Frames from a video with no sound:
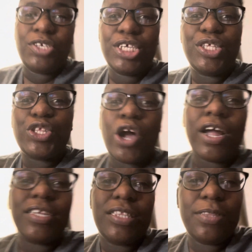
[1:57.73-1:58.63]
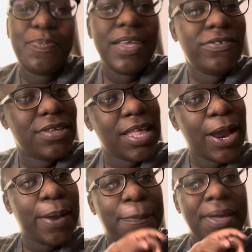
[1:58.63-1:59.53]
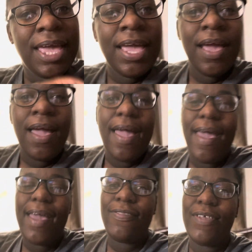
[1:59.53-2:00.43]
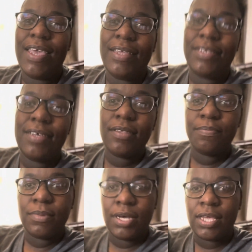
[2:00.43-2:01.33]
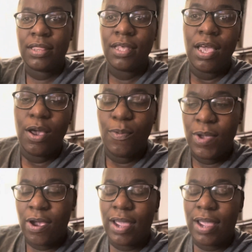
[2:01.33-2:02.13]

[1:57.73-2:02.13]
she starts speech therapy at the end of the month. We are